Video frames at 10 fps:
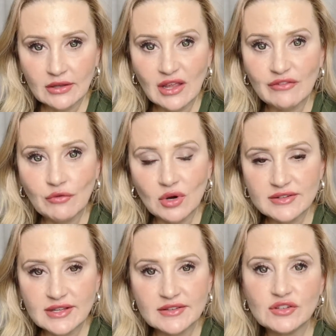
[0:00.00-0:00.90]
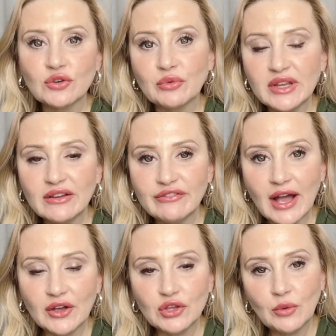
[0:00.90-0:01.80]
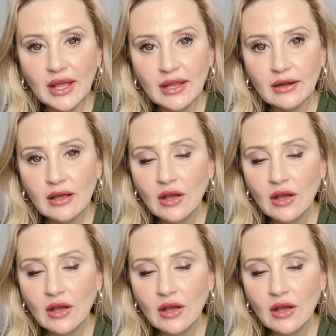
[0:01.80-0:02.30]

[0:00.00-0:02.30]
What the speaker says: they force us to reevaluate